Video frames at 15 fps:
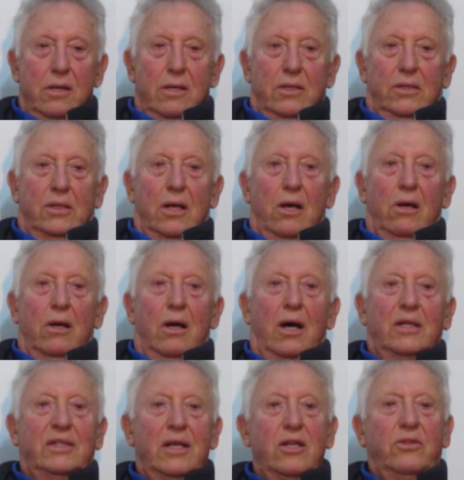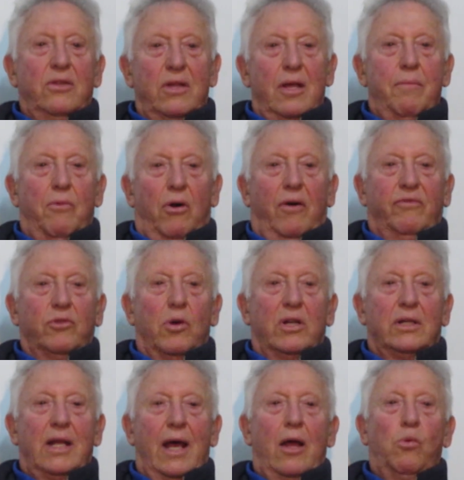So I said to them after,
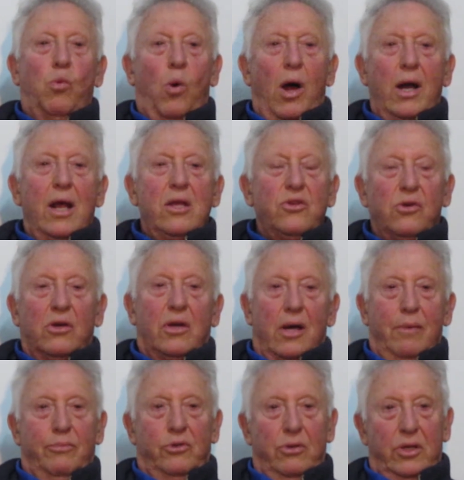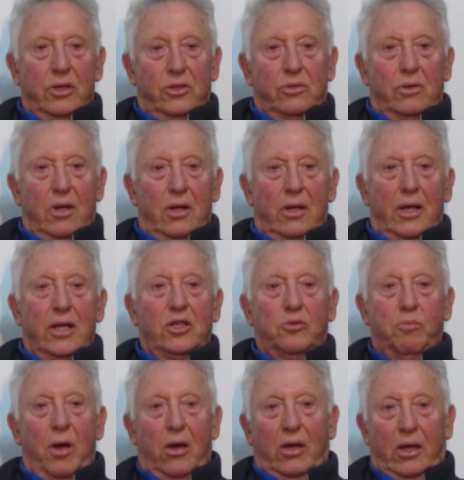"Dad, why don't you come to Israel?" He
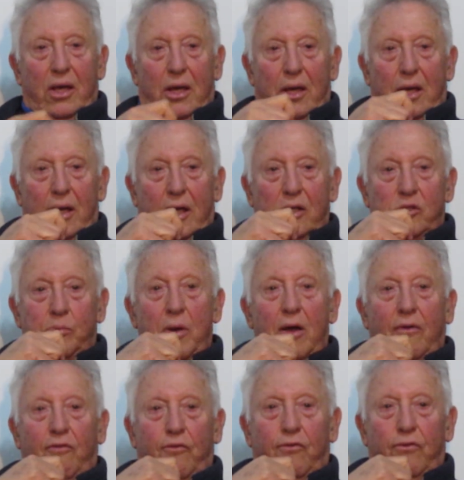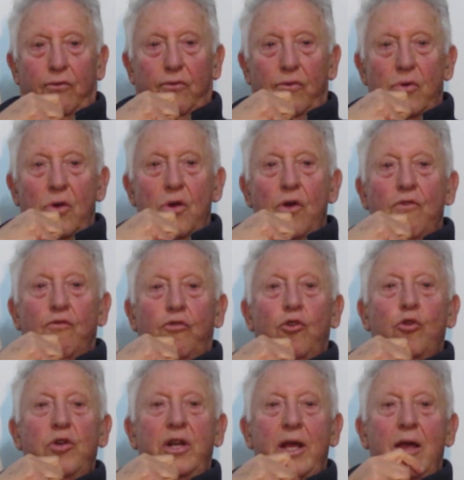spoke
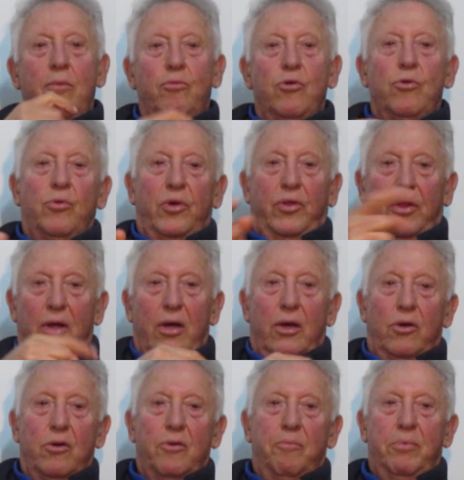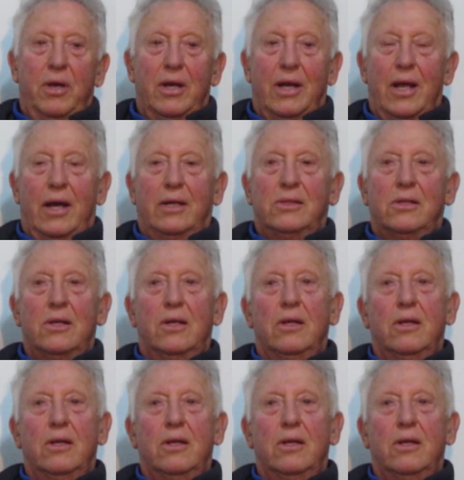fluent Hebrew with a European accent.